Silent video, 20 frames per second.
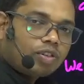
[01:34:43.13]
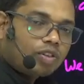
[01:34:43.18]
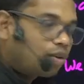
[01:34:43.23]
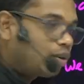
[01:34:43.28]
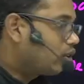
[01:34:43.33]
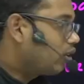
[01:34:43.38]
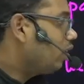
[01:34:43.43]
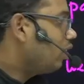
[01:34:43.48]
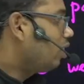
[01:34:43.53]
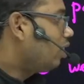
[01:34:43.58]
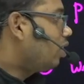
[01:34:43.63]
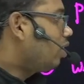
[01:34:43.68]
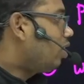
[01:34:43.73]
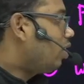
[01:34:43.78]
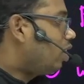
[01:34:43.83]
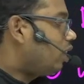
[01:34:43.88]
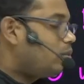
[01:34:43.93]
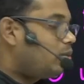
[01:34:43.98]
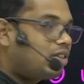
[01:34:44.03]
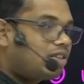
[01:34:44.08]
Okay,
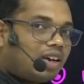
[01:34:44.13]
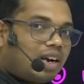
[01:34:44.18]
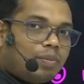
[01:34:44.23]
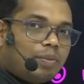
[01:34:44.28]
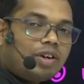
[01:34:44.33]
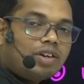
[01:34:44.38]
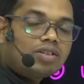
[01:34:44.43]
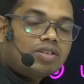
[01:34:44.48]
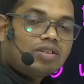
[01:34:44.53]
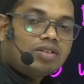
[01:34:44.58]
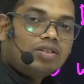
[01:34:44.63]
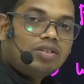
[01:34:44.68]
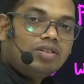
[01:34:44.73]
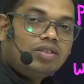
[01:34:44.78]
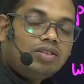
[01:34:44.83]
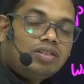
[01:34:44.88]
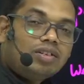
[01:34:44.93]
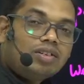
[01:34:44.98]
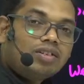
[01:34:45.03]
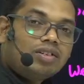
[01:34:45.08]
herbicide means
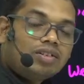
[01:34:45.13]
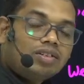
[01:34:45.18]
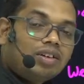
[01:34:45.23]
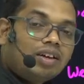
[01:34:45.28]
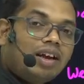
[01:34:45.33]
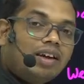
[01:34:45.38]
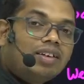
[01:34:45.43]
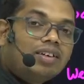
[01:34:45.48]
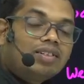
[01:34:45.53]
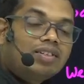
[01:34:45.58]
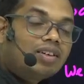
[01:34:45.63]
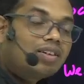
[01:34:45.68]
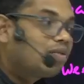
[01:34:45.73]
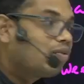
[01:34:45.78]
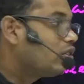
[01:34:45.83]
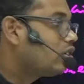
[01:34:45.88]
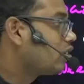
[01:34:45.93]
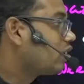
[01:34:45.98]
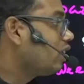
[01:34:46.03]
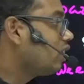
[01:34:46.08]
anything
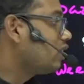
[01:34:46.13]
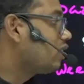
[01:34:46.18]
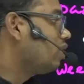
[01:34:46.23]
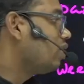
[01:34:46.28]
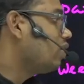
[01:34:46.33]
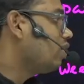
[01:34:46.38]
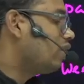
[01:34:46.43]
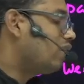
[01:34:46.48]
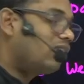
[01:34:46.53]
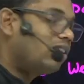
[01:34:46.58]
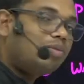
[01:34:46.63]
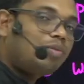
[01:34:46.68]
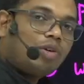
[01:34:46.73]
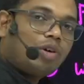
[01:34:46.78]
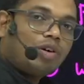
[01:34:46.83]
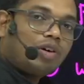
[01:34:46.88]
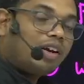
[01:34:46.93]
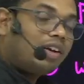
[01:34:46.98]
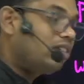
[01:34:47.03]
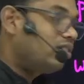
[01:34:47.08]
which kills the herb
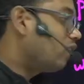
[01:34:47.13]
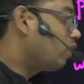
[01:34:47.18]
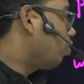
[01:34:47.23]
or anything